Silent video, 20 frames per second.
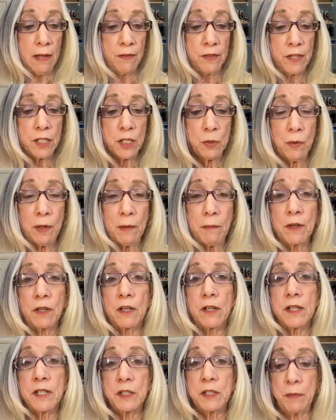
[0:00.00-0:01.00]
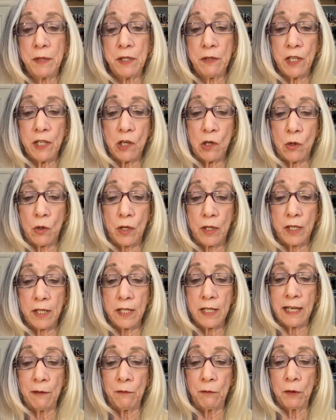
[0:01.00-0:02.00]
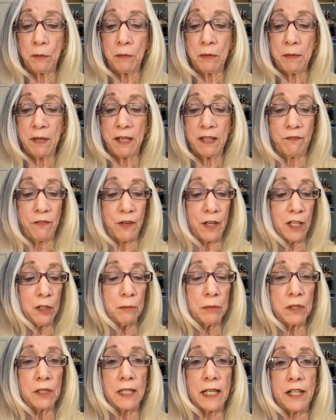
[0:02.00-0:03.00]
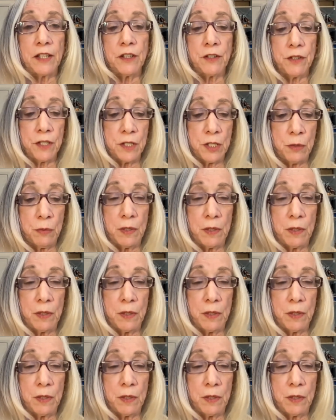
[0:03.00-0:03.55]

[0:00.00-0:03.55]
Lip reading: This webinar is being recorded and will be made available later this